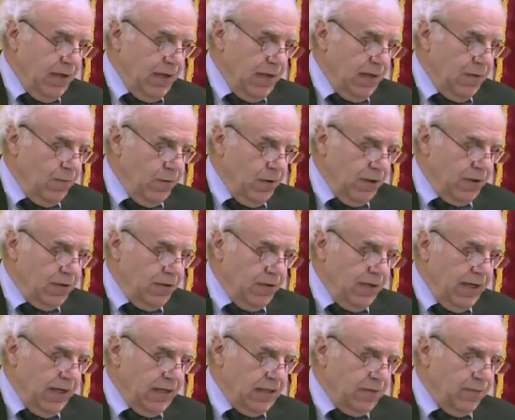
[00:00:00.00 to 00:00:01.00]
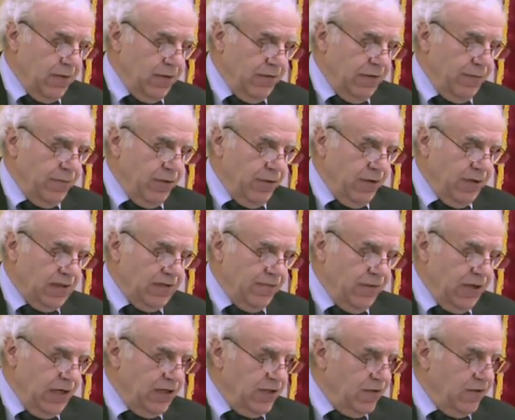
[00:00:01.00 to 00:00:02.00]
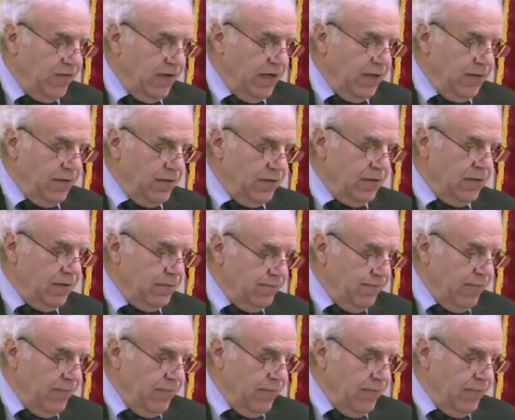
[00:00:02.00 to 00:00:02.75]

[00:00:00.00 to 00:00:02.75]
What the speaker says: and worked on expert reports for interveners,